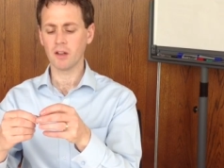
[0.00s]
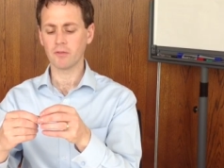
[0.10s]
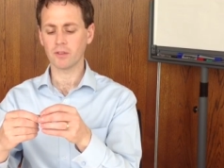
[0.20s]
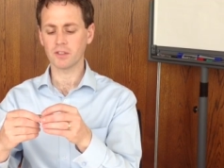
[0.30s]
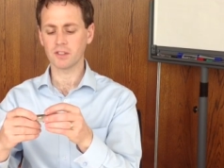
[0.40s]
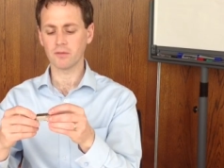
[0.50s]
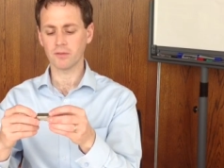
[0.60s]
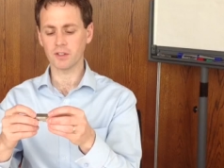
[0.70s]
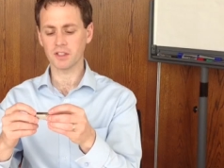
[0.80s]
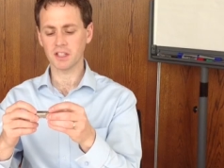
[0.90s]
first
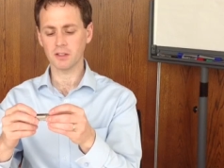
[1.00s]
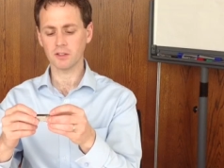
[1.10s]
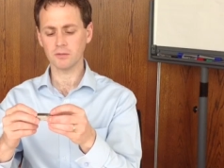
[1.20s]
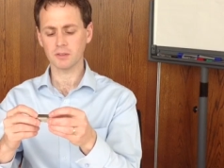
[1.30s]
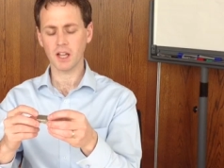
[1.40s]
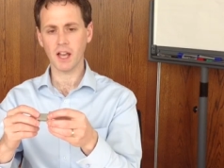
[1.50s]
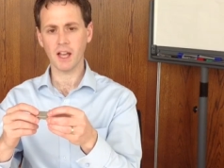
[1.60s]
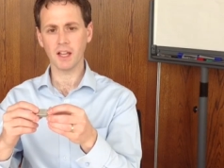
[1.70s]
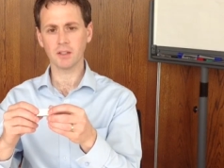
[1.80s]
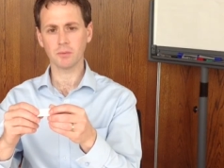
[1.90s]
for the silicone,
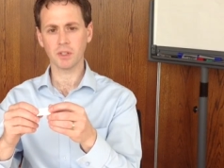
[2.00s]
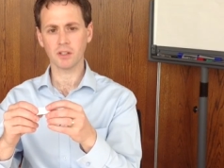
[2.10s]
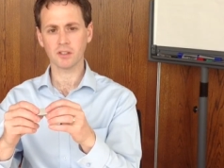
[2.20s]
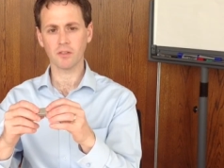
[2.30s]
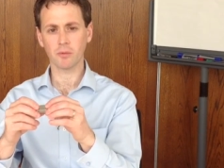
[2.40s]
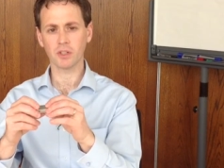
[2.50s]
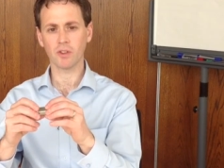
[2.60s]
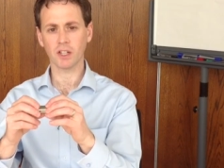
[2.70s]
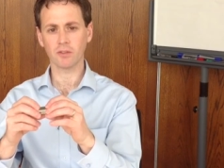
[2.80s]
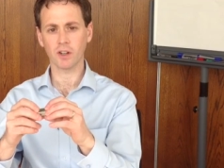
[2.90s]
and we also have bridge
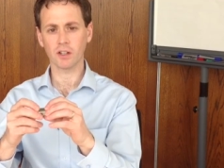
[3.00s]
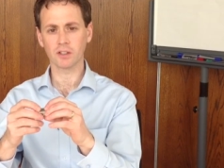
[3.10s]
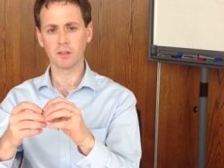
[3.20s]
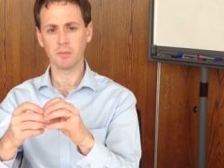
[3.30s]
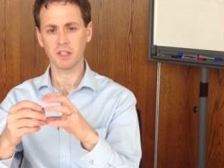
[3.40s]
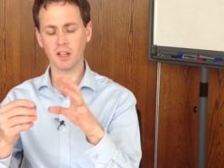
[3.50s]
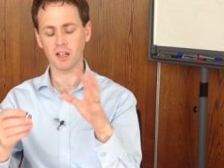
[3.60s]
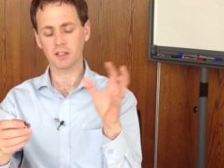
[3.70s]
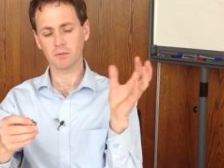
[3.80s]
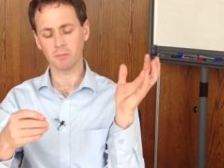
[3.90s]
rectifiers
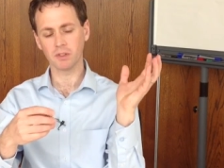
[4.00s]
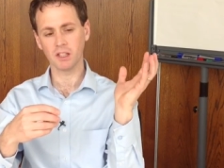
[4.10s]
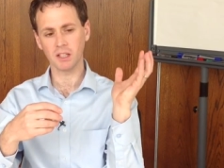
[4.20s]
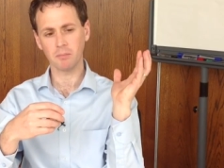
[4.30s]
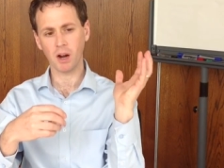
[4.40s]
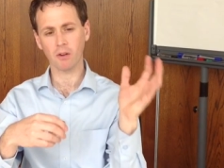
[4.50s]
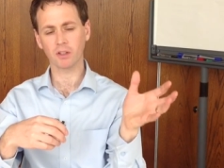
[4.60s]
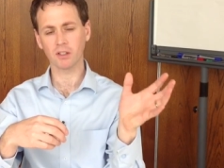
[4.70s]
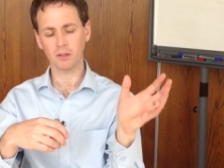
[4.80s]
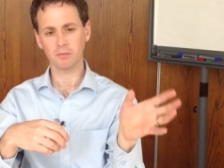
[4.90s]
because the power
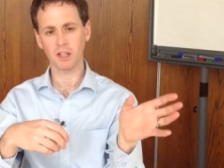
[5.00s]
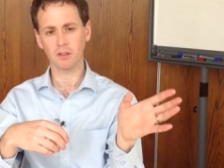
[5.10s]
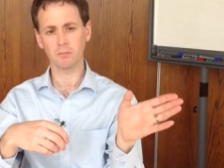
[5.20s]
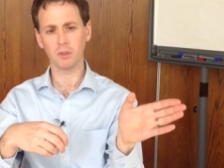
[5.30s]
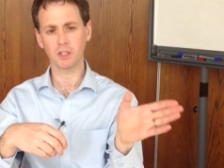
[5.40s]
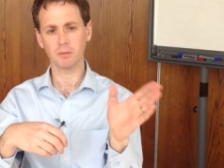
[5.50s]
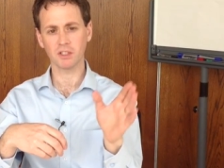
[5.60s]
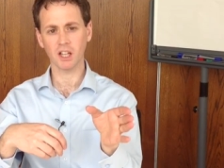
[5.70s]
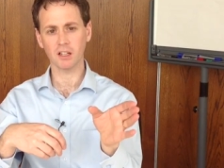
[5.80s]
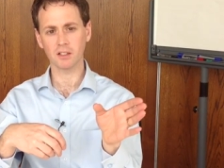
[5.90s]
can come down multiple
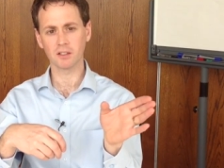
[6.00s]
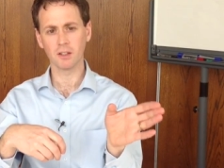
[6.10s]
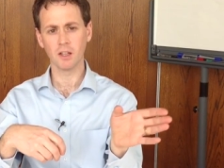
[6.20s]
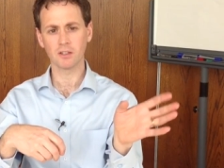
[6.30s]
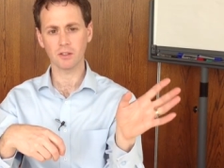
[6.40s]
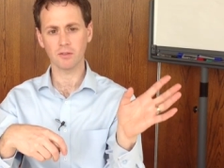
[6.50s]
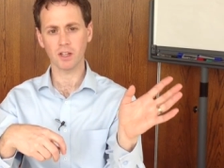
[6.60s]
channels. So you've